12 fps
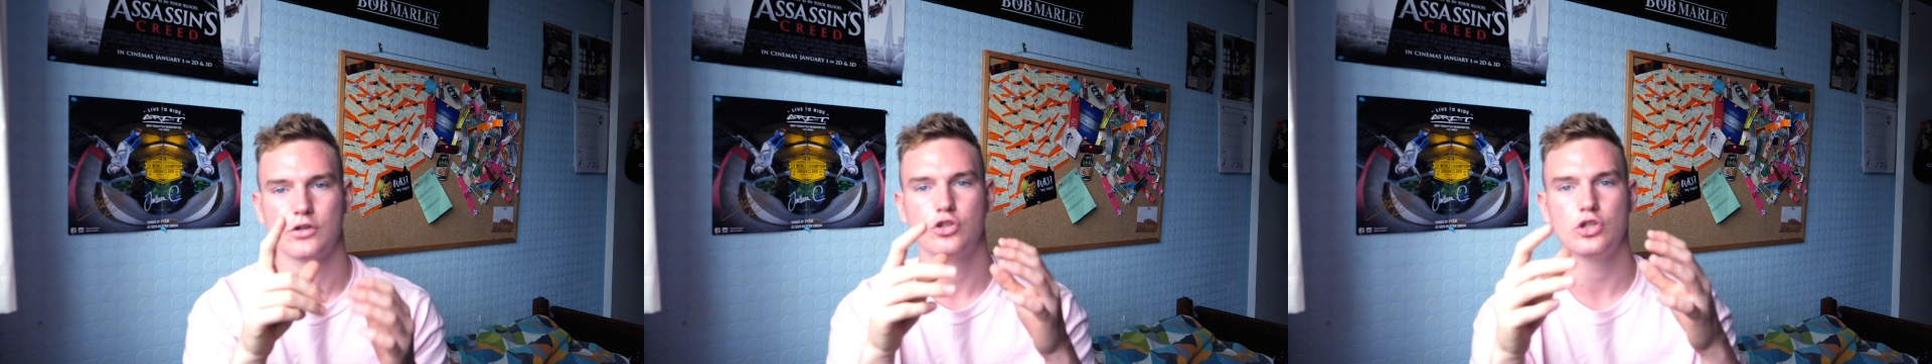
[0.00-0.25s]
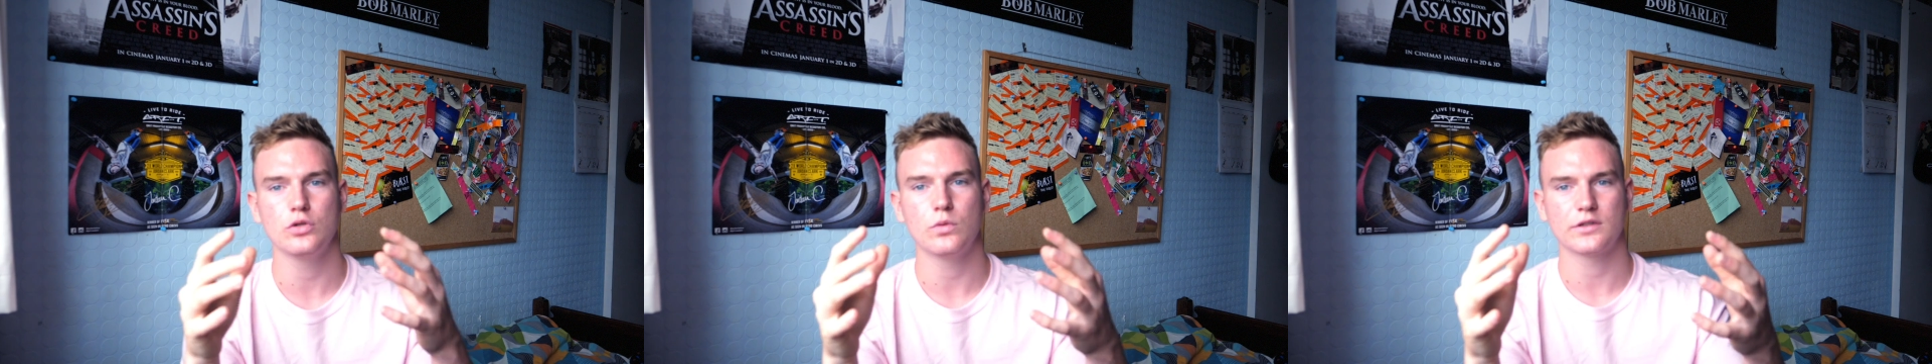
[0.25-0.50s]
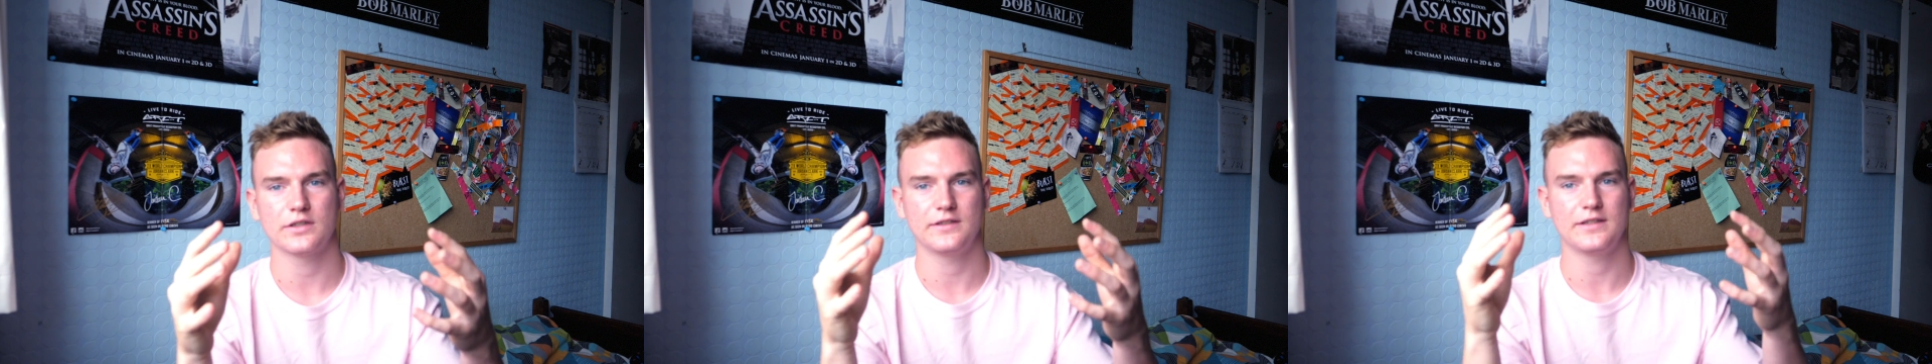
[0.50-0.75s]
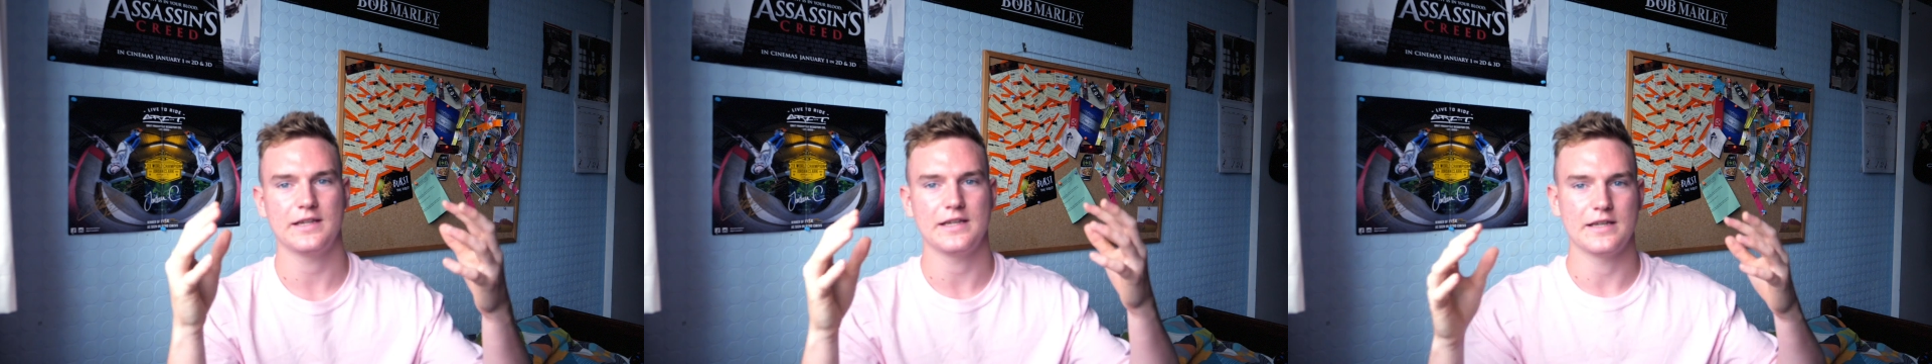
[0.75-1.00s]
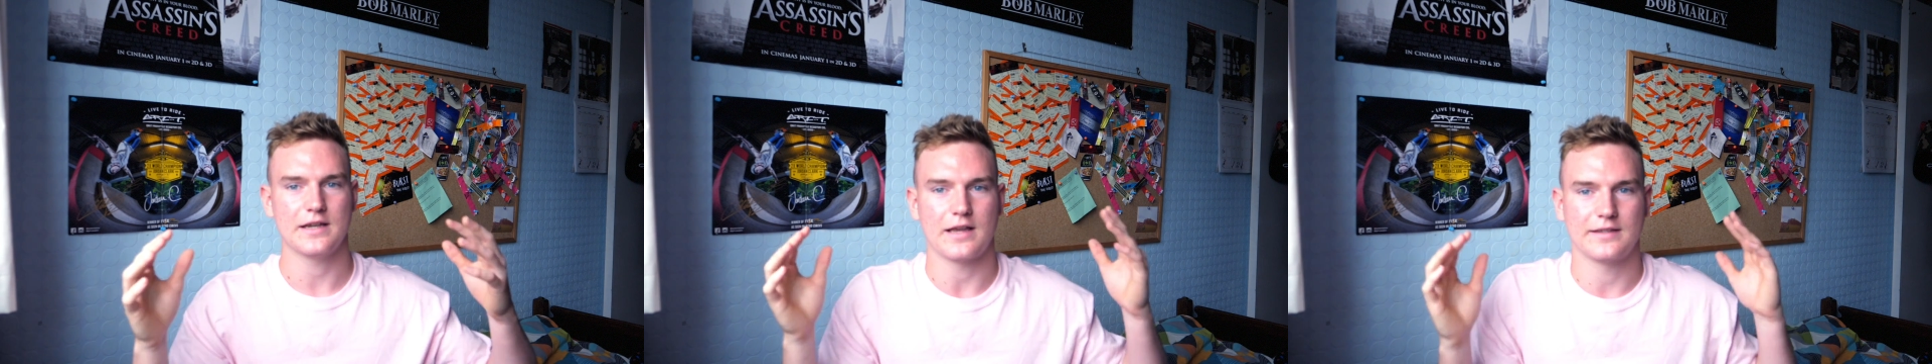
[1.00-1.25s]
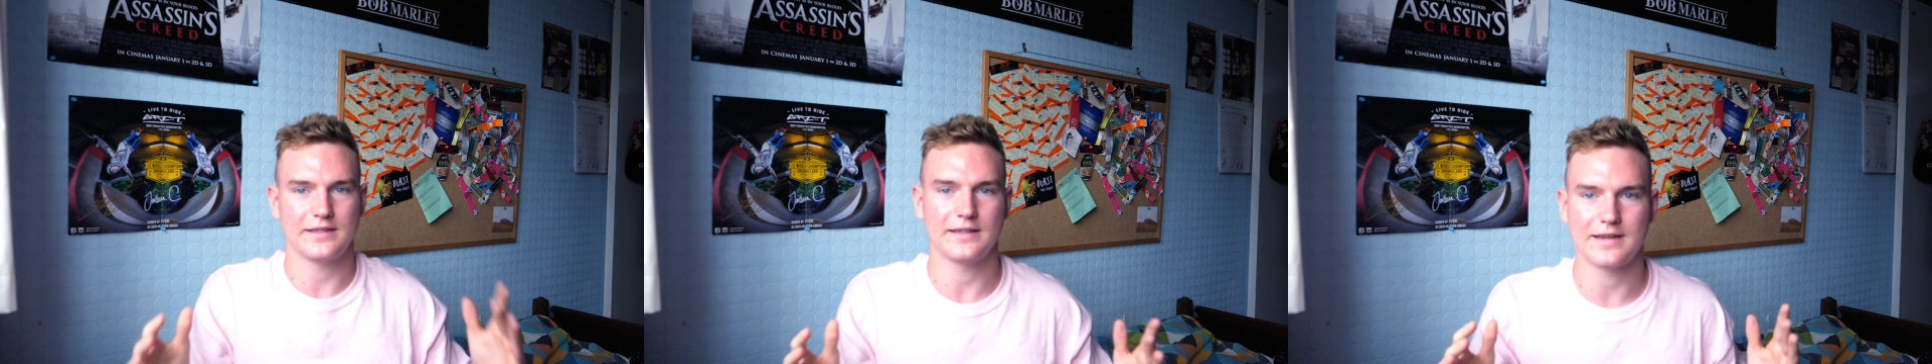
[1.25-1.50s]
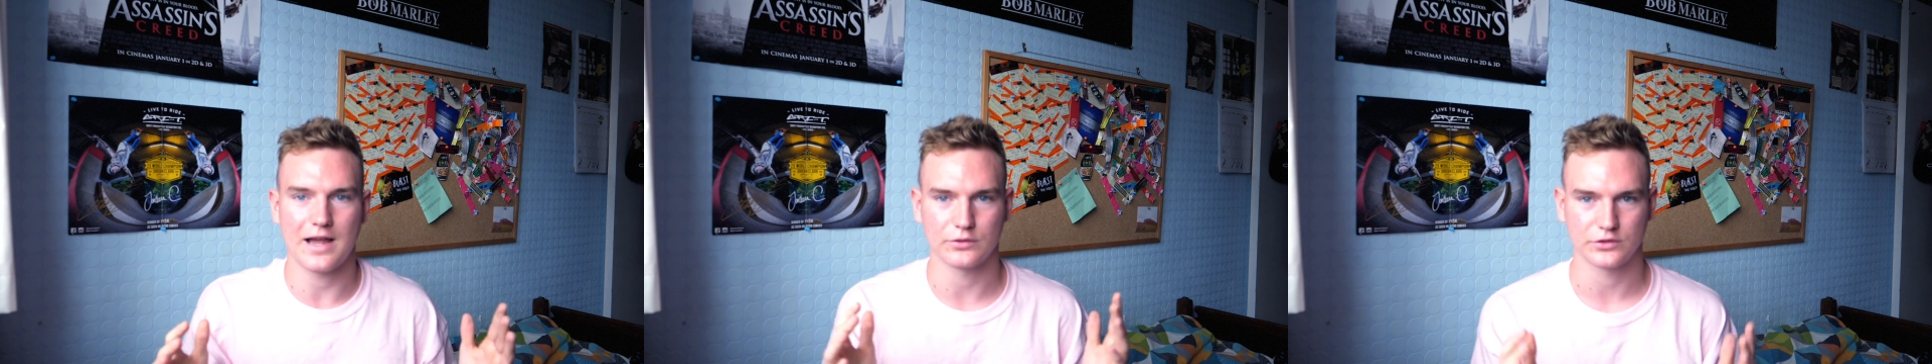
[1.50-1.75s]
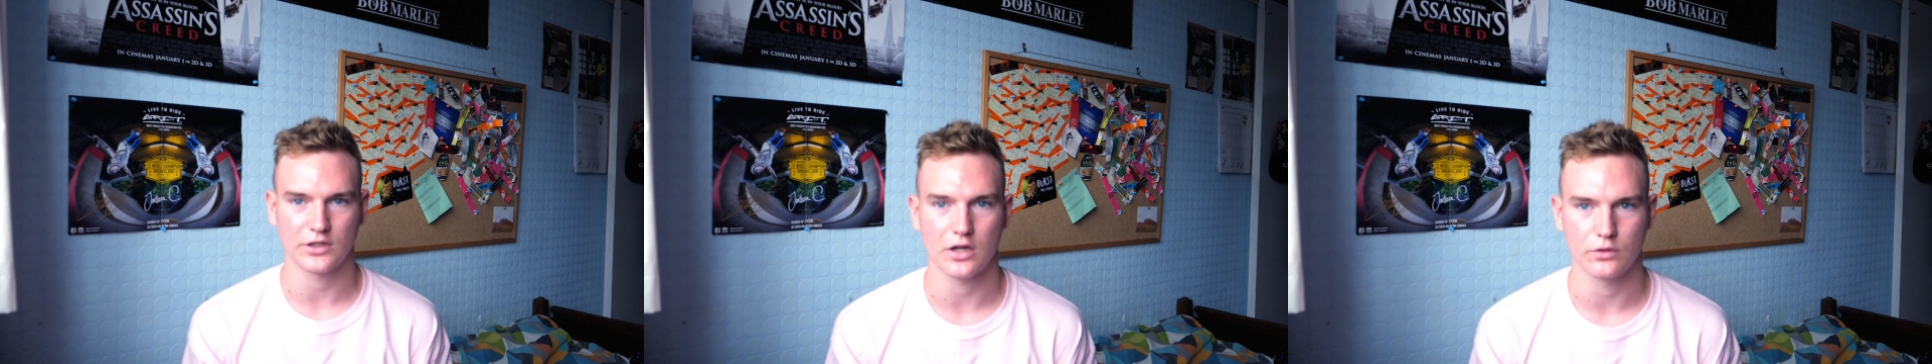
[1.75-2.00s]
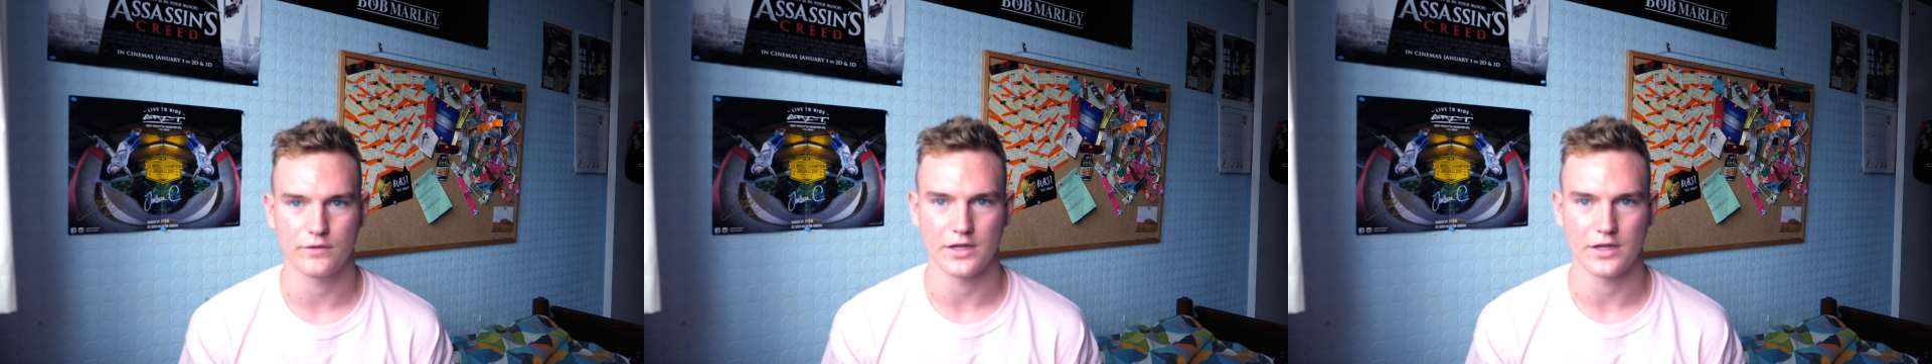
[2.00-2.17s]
Do you want to see a sit-down style